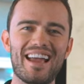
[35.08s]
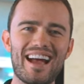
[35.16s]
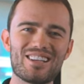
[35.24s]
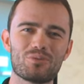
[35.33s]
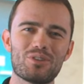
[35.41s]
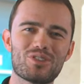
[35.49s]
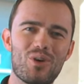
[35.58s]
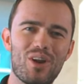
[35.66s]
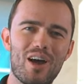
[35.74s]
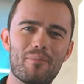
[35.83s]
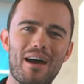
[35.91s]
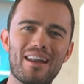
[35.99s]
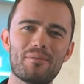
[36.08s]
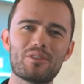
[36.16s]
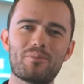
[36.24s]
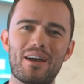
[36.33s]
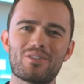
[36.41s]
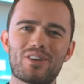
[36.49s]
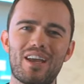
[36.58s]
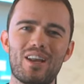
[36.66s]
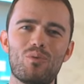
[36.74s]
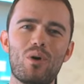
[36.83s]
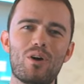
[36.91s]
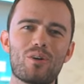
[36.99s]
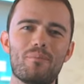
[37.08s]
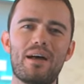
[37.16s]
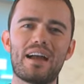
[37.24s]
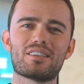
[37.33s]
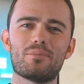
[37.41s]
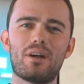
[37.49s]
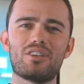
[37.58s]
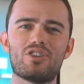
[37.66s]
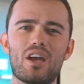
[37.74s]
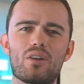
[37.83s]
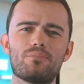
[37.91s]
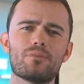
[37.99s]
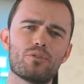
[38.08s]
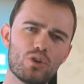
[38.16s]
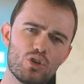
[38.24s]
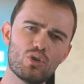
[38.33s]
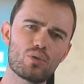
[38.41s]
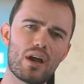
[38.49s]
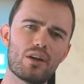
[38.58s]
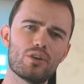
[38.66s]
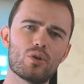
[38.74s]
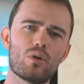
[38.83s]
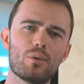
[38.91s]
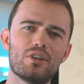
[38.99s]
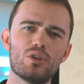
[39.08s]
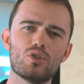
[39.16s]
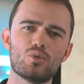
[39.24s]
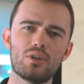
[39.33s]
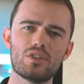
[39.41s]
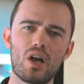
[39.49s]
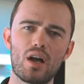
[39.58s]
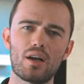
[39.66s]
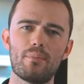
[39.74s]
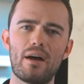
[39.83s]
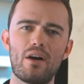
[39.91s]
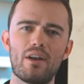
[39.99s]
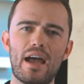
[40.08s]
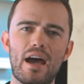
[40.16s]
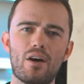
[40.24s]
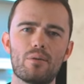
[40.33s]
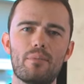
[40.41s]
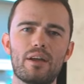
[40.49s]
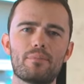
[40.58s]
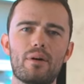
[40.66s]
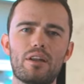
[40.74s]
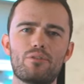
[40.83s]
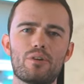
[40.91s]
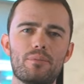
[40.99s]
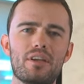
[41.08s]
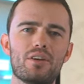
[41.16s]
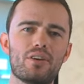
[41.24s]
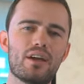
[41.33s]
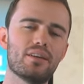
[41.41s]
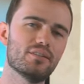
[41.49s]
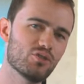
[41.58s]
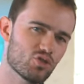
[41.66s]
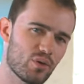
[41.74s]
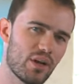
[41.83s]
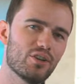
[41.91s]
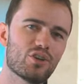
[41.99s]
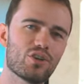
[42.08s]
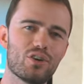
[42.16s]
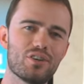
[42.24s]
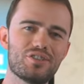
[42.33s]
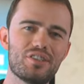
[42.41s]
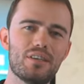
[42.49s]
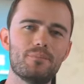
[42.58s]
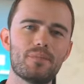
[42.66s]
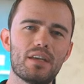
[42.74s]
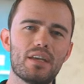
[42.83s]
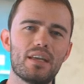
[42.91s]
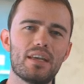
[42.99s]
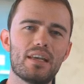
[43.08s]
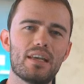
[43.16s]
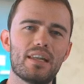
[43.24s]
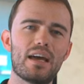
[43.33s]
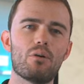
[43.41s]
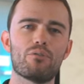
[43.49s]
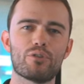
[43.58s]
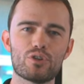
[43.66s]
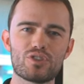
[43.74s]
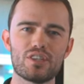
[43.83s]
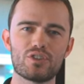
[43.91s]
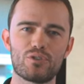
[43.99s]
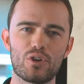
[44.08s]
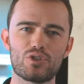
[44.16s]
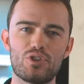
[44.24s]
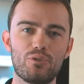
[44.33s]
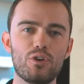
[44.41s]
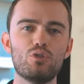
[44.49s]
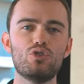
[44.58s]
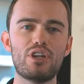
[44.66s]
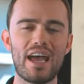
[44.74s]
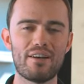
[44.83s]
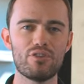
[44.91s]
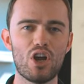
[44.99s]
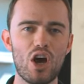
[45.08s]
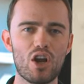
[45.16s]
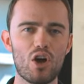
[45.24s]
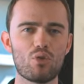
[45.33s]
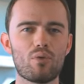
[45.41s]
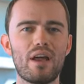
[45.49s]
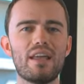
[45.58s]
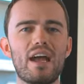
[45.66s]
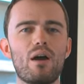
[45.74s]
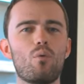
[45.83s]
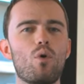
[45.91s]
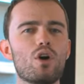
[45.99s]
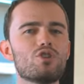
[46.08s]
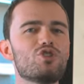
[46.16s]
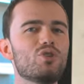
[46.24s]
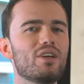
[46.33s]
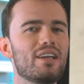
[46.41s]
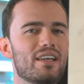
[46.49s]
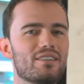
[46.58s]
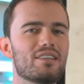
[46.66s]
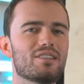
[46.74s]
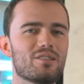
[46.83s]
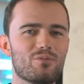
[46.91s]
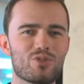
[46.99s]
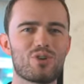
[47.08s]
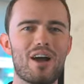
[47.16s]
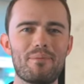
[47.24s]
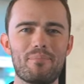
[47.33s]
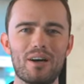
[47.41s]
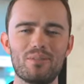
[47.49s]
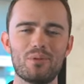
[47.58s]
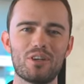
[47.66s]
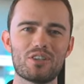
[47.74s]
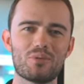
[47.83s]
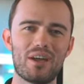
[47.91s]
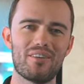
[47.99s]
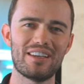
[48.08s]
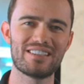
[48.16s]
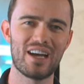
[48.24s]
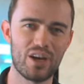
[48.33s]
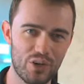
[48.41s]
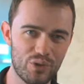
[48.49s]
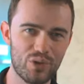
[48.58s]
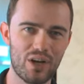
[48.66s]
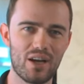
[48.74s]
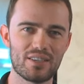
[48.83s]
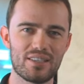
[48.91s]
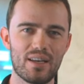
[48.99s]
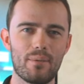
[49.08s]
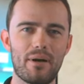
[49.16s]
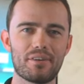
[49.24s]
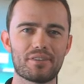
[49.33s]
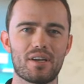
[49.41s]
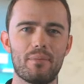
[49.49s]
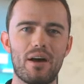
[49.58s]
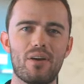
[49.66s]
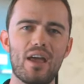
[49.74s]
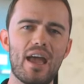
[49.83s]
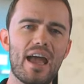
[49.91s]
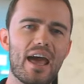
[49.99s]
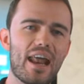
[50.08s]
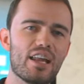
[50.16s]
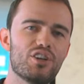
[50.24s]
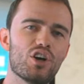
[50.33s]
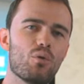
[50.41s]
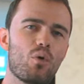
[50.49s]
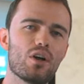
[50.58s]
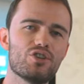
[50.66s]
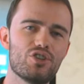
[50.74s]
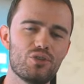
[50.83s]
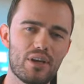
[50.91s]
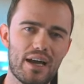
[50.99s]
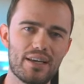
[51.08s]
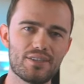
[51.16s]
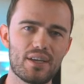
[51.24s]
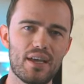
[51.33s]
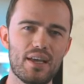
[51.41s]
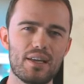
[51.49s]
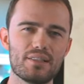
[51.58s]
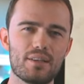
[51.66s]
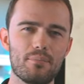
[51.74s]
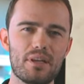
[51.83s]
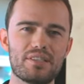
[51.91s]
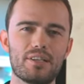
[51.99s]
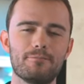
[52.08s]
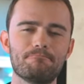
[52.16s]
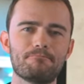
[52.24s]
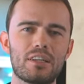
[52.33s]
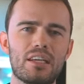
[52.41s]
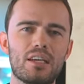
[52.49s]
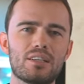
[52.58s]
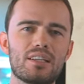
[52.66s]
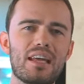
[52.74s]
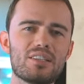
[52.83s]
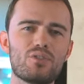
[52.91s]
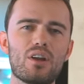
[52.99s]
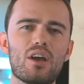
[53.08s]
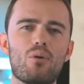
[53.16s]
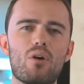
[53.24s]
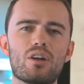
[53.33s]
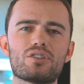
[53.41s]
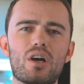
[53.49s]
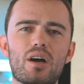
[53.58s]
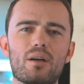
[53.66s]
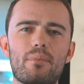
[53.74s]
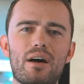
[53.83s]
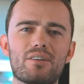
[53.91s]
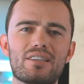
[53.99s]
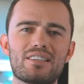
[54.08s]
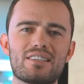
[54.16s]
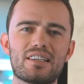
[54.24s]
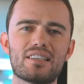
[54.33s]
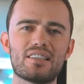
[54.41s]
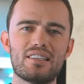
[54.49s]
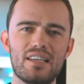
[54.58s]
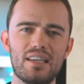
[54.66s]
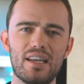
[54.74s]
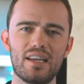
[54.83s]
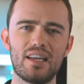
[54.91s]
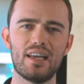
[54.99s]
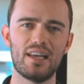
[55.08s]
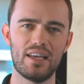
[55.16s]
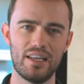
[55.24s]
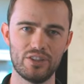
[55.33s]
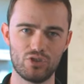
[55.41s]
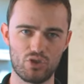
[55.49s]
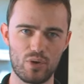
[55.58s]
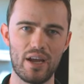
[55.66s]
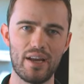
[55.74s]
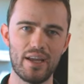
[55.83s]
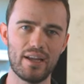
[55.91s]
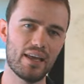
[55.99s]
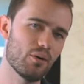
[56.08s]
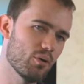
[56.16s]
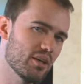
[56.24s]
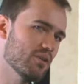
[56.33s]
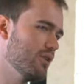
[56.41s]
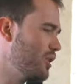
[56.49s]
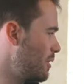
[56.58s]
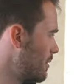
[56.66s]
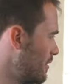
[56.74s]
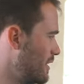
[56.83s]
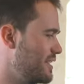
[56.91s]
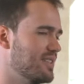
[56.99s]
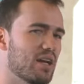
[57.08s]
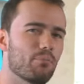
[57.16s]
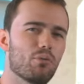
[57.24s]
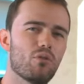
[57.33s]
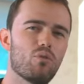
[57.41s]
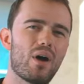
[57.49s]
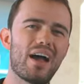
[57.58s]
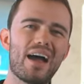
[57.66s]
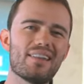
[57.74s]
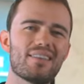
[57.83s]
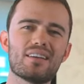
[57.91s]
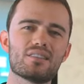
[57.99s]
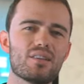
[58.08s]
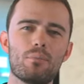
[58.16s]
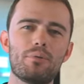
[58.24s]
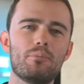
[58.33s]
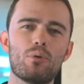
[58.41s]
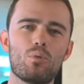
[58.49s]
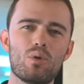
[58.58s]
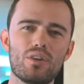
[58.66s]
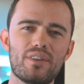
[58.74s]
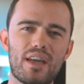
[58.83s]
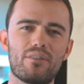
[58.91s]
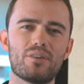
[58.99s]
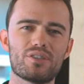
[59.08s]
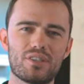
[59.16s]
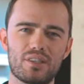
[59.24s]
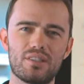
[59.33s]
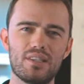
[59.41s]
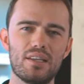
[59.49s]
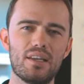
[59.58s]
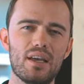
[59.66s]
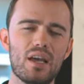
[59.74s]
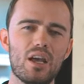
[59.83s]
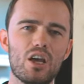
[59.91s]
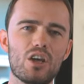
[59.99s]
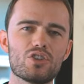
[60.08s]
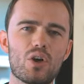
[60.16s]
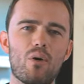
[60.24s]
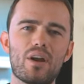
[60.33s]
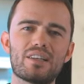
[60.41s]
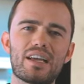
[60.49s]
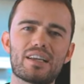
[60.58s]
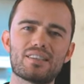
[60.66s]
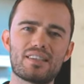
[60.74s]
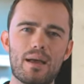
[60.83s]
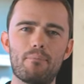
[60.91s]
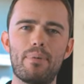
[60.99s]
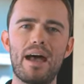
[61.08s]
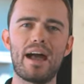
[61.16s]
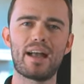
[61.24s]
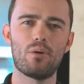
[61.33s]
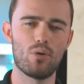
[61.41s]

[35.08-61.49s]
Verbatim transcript: Hey guys, what's going on? My name is Patrick Kenney. Welcome back to my channel. If you're new around here, what we do is we talk about how to make money from the internet and trade currency. Now, first things first, if you have not already, I want you to hit the subscribe button because we have a ton of new content about to come out and I don't want you guys to miss it. Today's video, I want to talk about succeeding in trading. And I want to give you a little bit of an example of why I think some people will never succeed. So I want to take a step back.